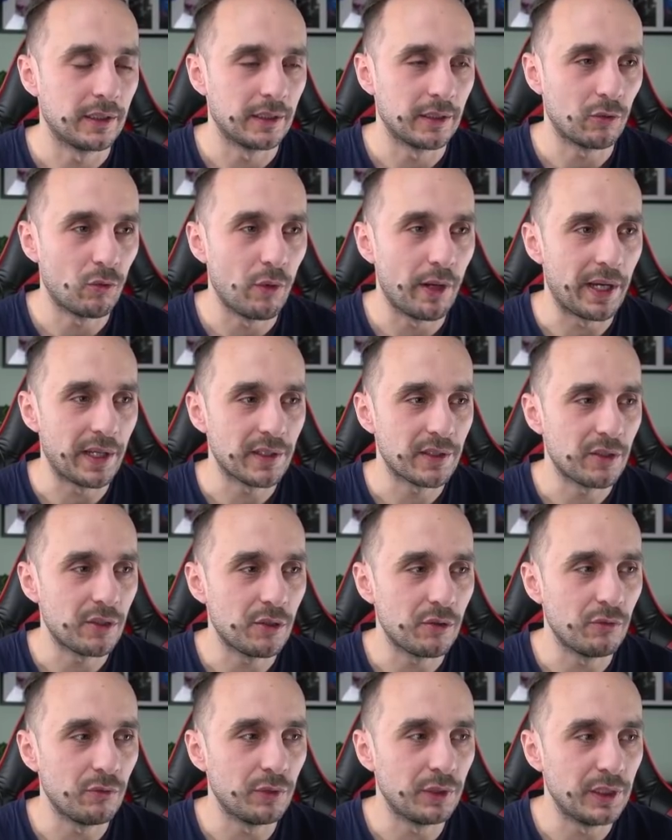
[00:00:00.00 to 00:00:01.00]
quest,
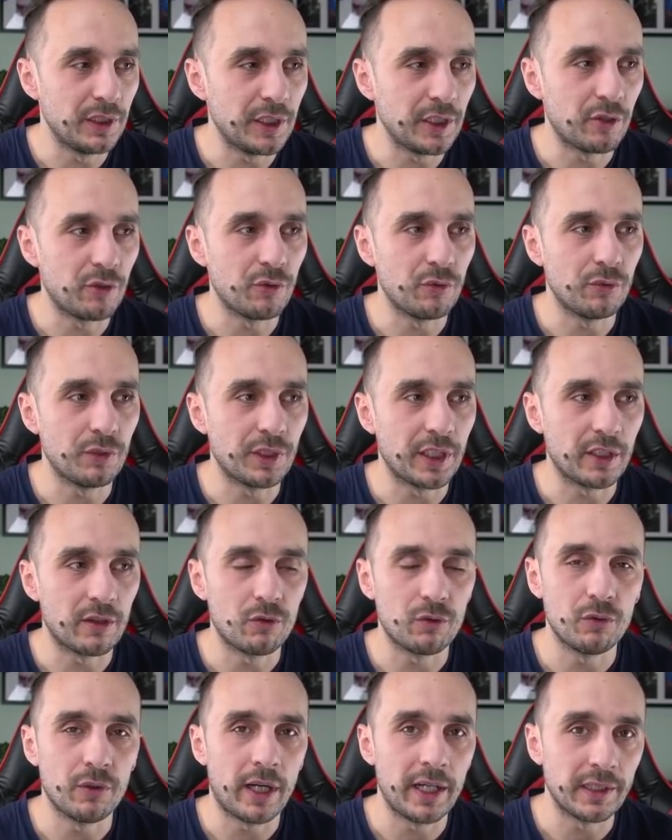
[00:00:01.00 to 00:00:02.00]
you would need to get
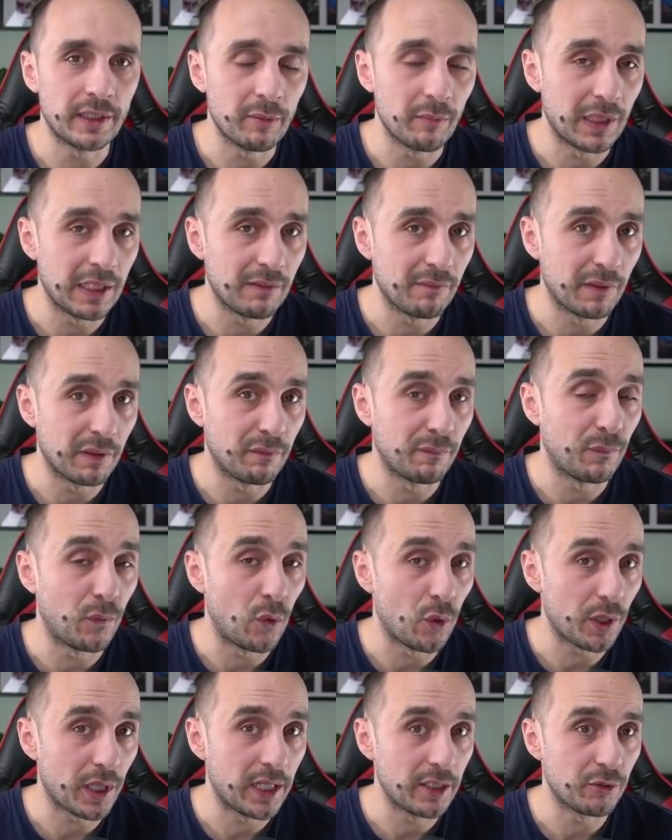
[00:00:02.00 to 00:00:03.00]
to item level
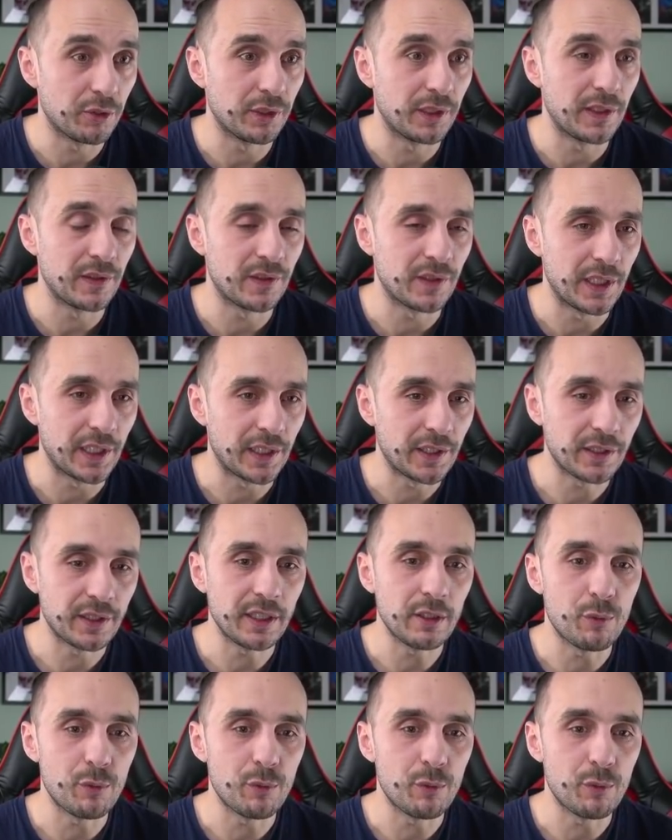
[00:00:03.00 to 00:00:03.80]
460,